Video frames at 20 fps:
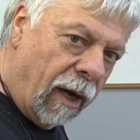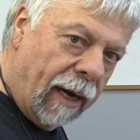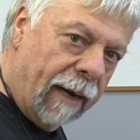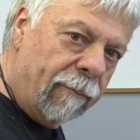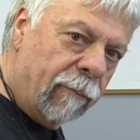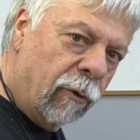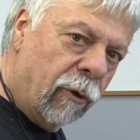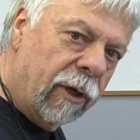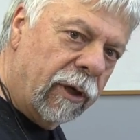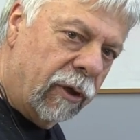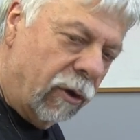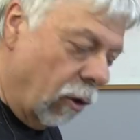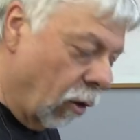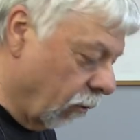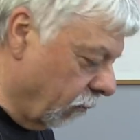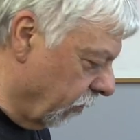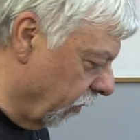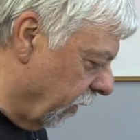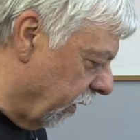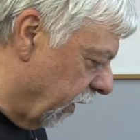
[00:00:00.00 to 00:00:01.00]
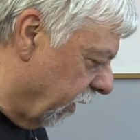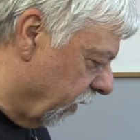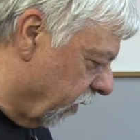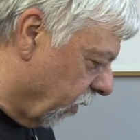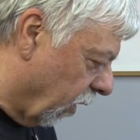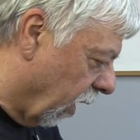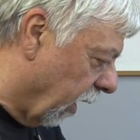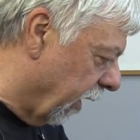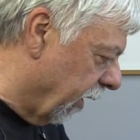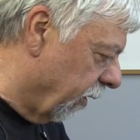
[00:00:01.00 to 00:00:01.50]
I'm going to go over the
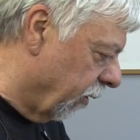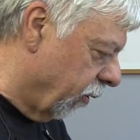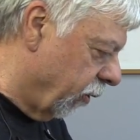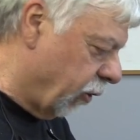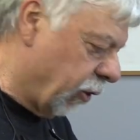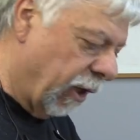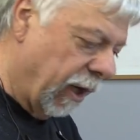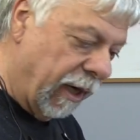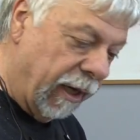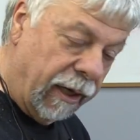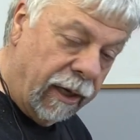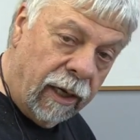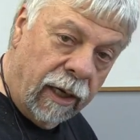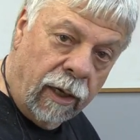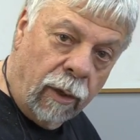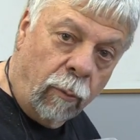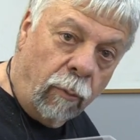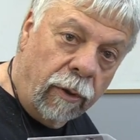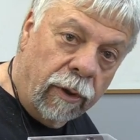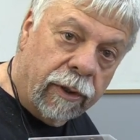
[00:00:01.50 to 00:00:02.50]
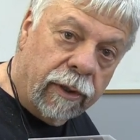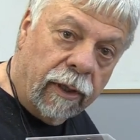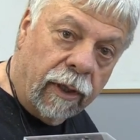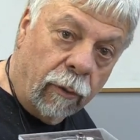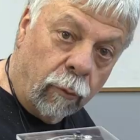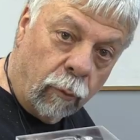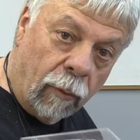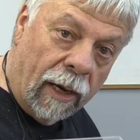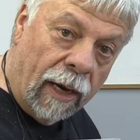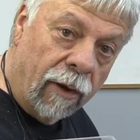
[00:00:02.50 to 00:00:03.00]
entire jig with
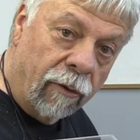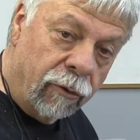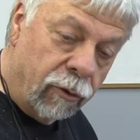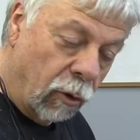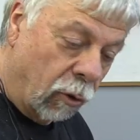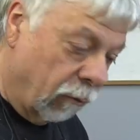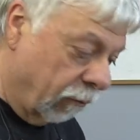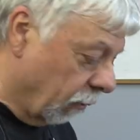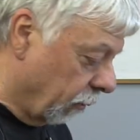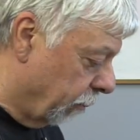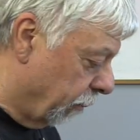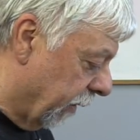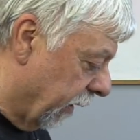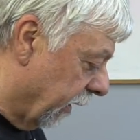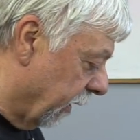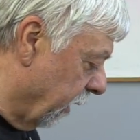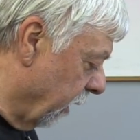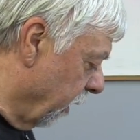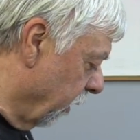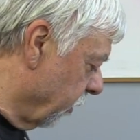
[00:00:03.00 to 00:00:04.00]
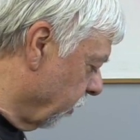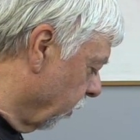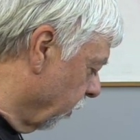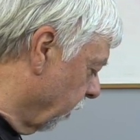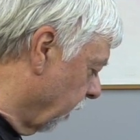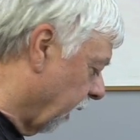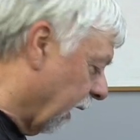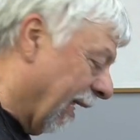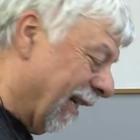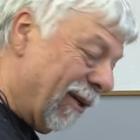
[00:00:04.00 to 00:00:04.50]
a roundover bit so
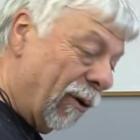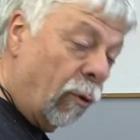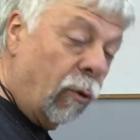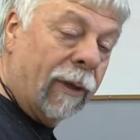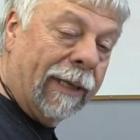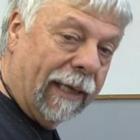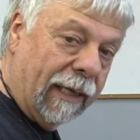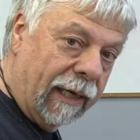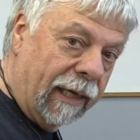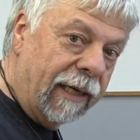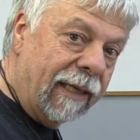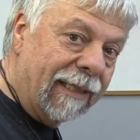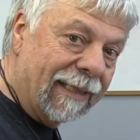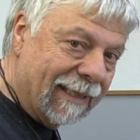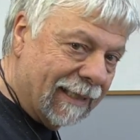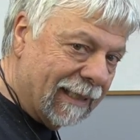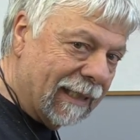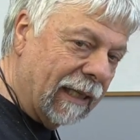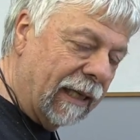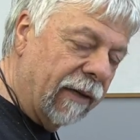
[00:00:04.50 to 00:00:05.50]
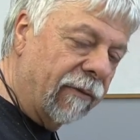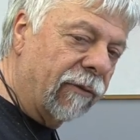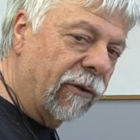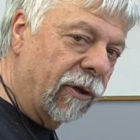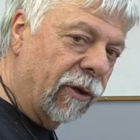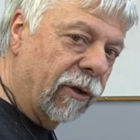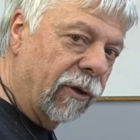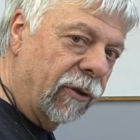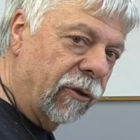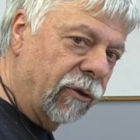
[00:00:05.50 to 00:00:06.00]
that I don't get any
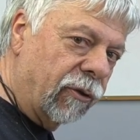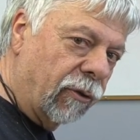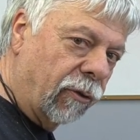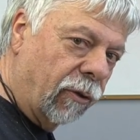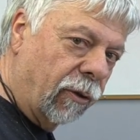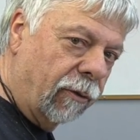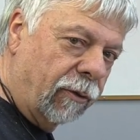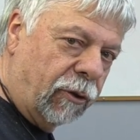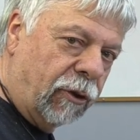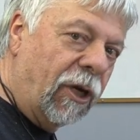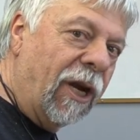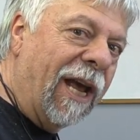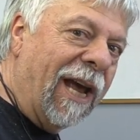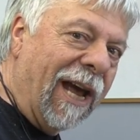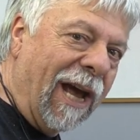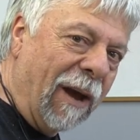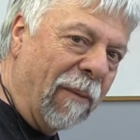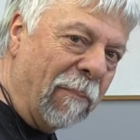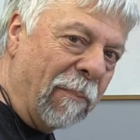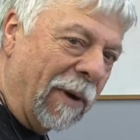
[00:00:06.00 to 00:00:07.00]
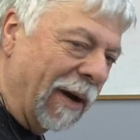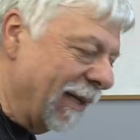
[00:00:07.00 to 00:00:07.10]
slivers or jab